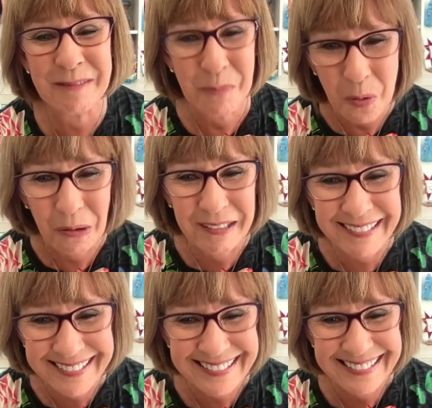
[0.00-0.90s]

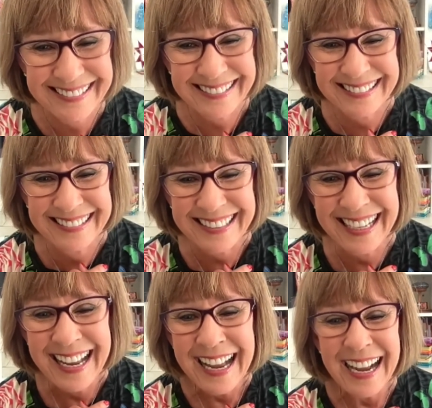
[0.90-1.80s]
More.
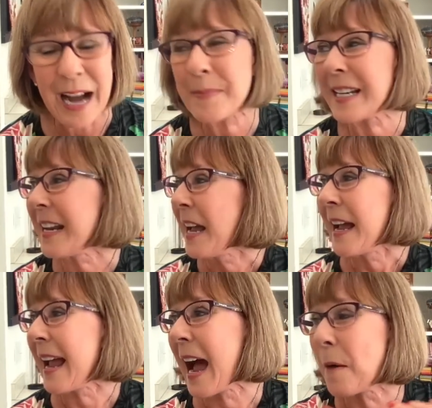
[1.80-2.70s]
I mean,
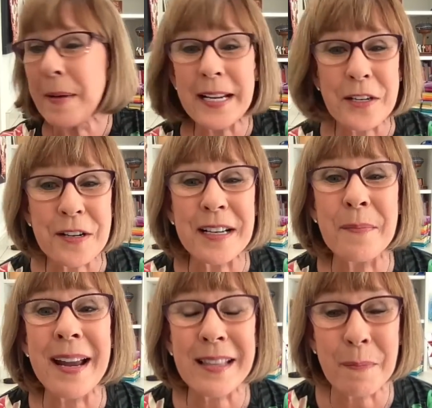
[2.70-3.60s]
how big are you going
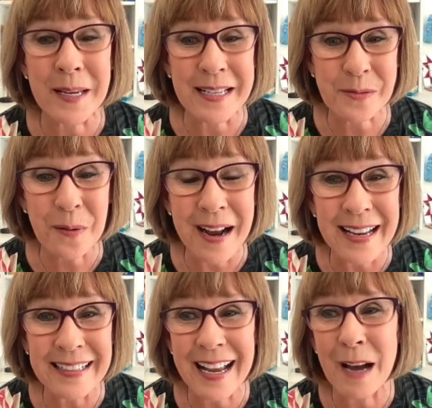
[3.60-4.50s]
to make the piece,
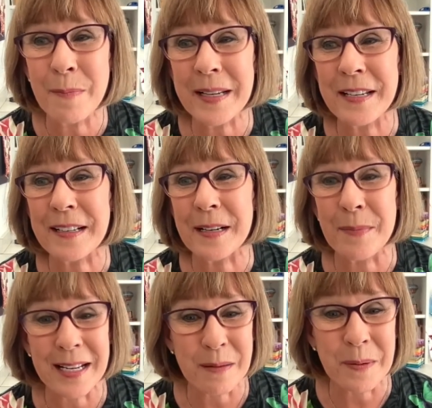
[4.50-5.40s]
right? How big are you going
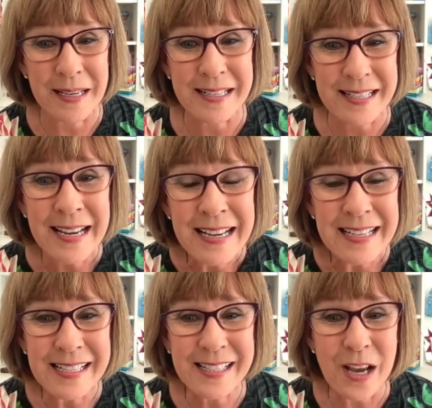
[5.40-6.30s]
to make the piece?
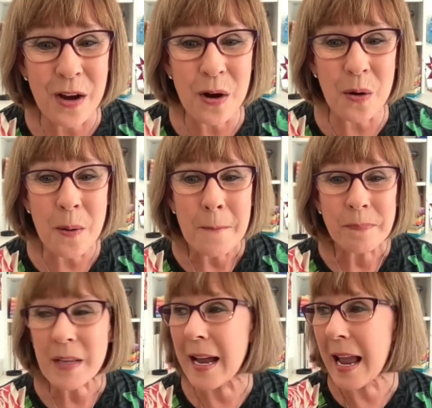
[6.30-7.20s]
So
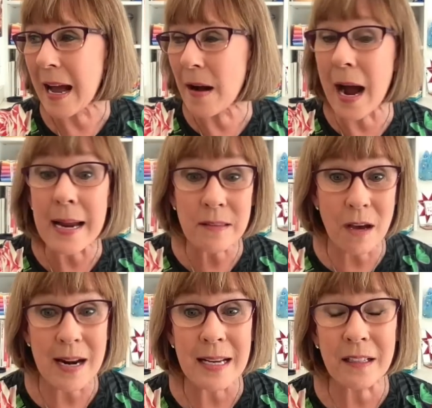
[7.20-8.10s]
I
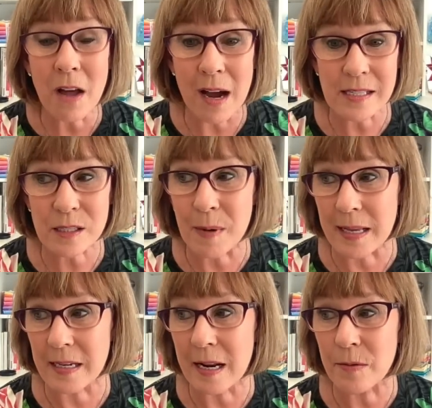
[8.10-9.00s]
thought I lost
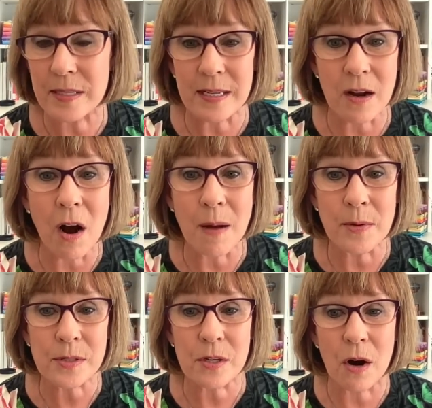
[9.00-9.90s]
mine, and I was in
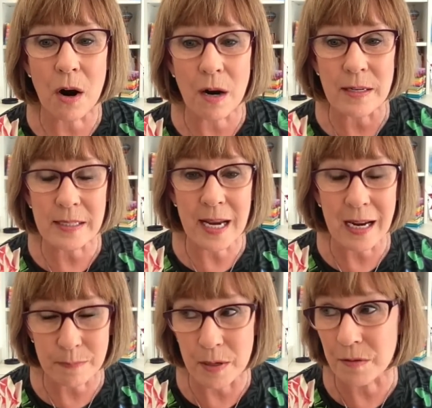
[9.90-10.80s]
almost a heart
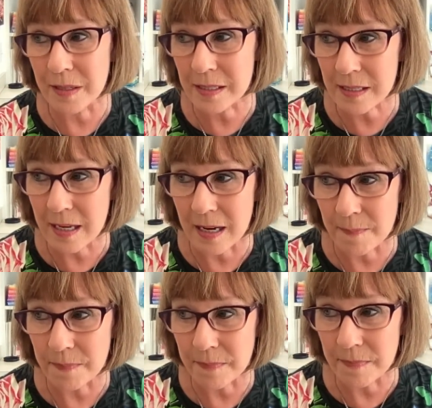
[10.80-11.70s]
attack mode
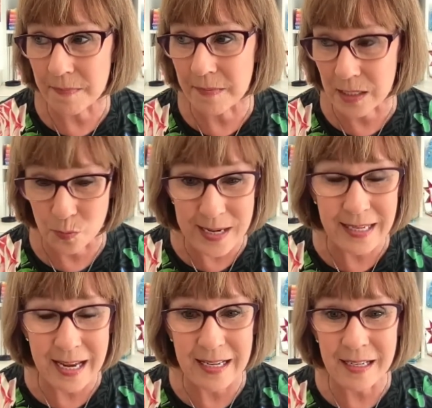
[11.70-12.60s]
this
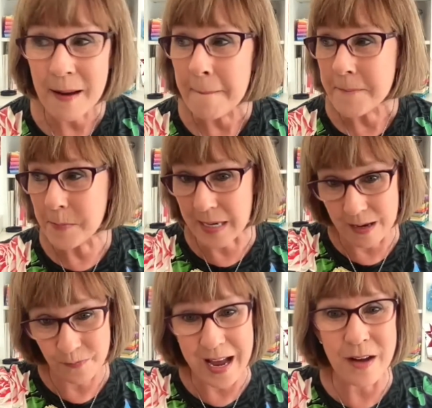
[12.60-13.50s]
weekend, but
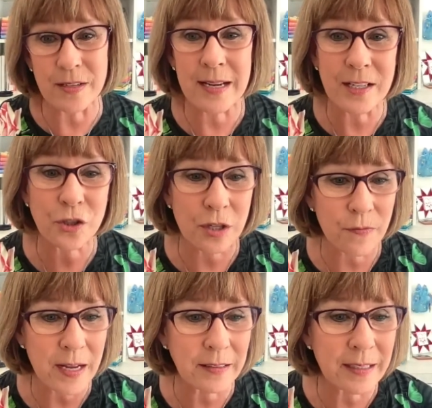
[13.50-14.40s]
I found it. I should
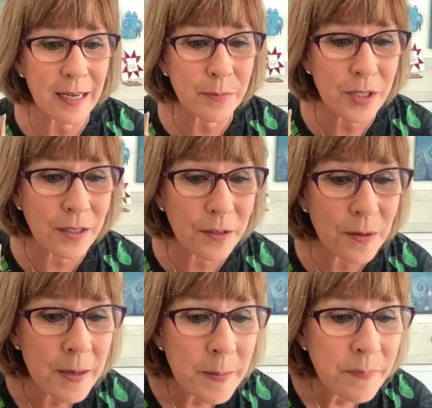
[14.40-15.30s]
have held it up to you.